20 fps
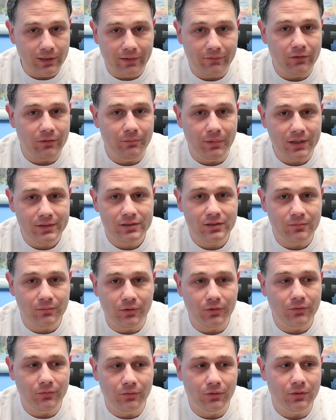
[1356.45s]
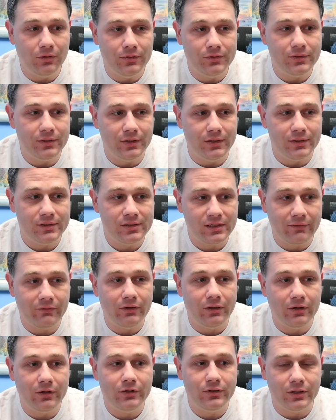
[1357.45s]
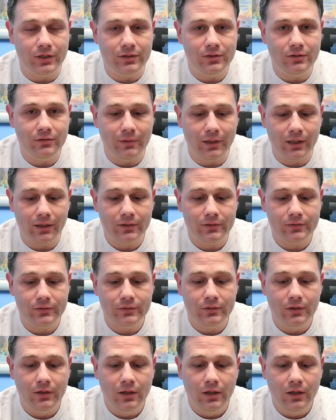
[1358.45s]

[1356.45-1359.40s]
have the best of both worlds in the 700 Gen 2 Max.